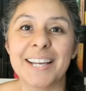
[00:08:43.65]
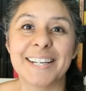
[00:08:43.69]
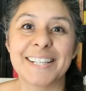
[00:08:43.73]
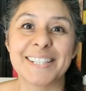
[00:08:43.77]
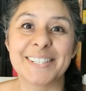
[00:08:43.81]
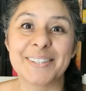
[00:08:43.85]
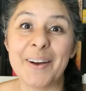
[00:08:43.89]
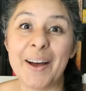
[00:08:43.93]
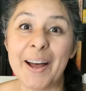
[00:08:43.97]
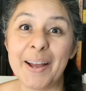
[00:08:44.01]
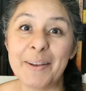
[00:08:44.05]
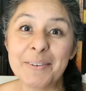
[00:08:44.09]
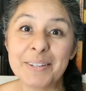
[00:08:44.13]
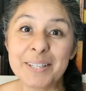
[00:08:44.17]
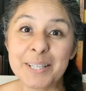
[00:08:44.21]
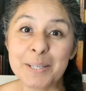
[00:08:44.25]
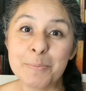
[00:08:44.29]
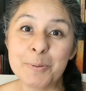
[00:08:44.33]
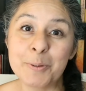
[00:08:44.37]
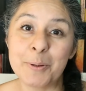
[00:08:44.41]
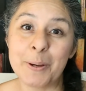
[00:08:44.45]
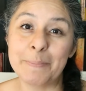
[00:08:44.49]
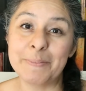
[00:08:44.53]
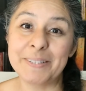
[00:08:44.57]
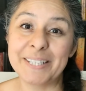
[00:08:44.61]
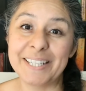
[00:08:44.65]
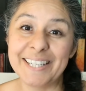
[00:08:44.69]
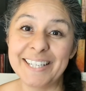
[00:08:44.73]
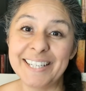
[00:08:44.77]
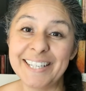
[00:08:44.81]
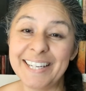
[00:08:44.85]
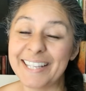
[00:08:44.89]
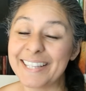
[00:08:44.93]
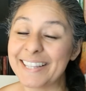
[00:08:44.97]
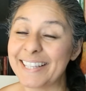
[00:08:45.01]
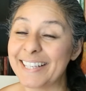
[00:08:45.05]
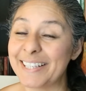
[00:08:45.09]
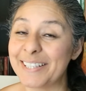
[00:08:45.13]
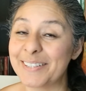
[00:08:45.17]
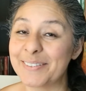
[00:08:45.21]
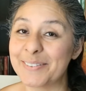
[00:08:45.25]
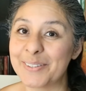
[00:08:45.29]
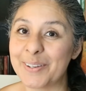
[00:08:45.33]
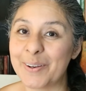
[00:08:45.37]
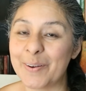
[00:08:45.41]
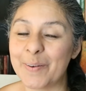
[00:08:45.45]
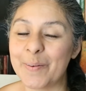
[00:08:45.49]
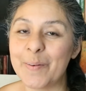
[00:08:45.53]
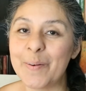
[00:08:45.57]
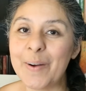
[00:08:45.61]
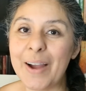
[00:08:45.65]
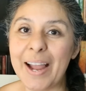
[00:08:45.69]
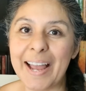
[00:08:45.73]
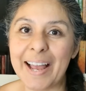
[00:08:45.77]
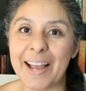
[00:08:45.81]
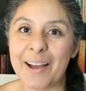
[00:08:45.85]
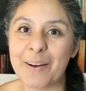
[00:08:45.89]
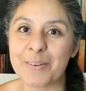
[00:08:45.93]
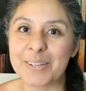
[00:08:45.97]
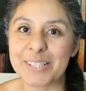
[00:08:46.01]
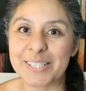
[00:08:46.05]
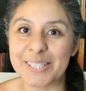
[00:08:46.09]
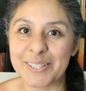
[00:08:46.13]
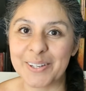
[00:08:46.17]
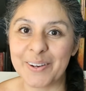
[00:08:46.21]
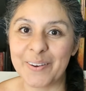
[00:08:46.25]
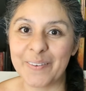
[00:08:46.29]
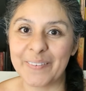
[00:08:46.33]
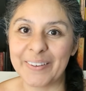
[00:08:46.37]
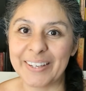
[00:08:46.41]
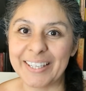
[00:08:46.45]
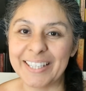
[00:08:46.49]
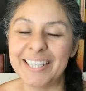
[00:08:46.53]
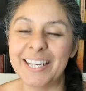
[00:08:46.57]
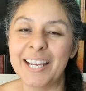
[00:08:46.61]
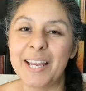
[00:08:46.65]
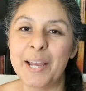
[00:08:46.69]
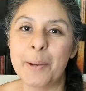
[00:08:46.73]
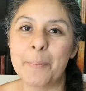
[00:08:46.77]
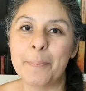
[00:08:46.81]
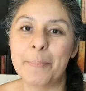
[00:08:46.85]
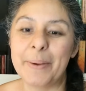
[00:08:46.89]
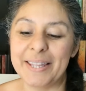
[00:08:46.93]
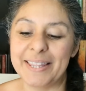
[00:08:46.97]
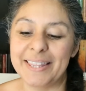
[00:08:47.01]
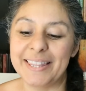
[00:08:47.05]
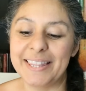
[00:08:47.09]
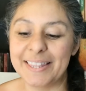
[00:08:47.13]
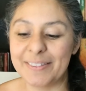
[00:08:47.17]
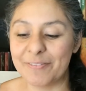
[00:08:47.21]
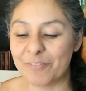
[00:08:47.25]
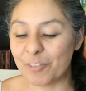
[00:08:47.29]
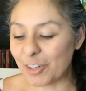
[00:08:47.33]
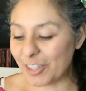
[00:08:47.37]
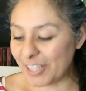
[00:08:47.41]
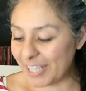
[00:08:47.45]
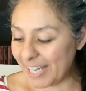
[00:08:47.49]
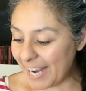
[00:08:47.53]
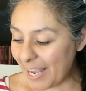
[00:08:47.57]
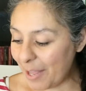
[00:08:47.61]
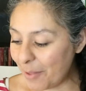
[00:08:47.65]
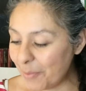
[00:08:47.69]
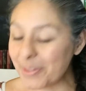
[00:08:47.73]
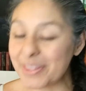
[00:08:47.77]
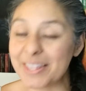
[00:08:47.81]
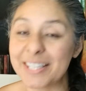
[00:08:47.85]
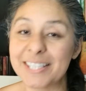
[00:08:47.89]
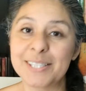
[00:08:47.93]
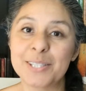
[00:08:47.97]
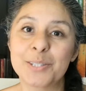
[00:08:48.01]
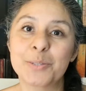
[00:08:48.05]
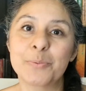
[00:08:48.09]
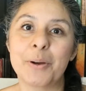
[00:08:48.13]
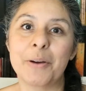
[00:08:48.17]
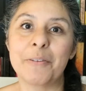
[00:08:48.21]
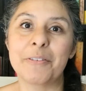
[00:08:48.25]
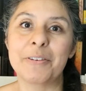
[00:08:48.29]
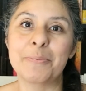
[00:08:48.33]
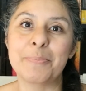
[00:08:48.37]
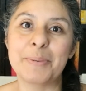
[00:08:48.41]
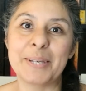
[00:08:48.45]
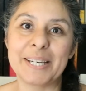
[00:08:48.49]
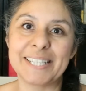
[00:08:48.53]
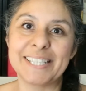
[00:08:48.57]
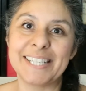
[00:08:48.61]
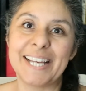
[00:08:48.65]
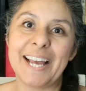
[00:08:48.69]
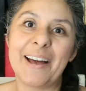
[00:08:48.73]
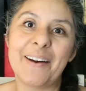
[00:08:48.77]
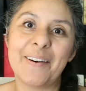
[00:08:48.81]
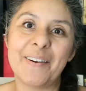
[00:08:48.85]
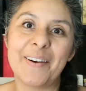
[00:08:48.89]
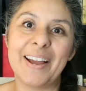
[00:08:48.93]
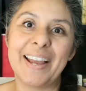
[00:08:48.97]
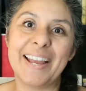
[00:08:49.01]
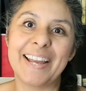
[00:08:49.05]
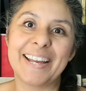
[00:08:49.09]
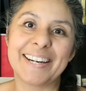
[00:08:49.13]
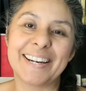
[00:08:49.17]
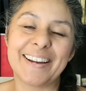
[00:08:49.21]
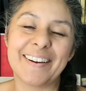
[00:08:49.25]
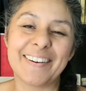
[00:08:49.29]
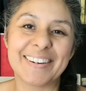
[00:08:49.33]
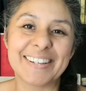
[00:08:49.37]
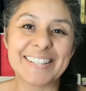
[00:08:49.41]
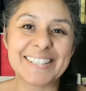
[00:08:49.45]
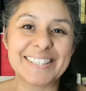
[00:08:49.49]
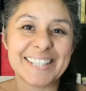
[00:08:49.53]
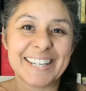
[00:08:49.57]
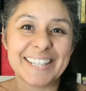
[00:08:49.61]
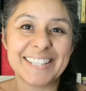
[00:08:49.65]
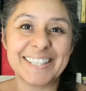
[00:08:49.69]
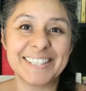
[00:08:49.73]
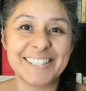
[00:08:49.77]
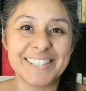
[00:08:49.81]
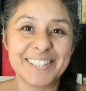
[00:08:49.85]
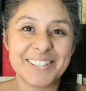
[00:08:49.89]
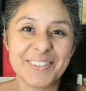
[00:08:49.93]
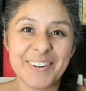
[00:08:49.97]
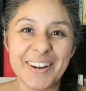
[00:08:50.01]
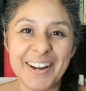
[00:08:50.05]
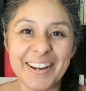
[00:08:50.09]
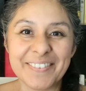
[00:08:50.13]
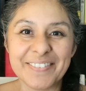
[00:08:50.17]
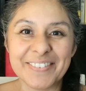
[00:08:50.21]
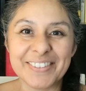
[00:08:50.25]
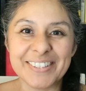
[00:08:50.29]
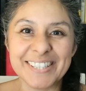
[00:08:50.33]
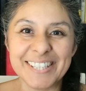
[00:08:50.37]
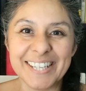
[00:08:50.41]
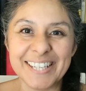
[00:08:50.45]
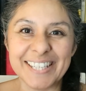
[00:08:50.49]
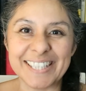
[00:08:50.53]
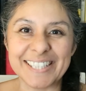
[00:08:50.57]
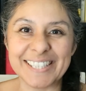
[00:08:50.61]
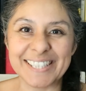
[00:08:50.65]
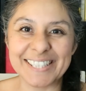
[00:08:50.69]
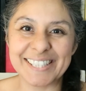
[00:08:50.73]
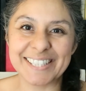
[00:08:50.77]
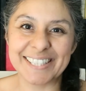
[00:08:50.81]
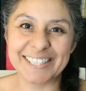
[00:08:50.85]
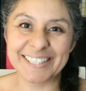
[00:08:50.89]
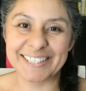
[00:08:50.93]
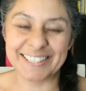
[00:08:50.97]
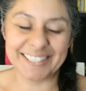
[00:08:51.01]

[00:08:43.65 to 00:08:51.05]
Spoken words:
So I will keep you updated and let you know how it's going. But for now, this is what we've picked out and are excited to try for science.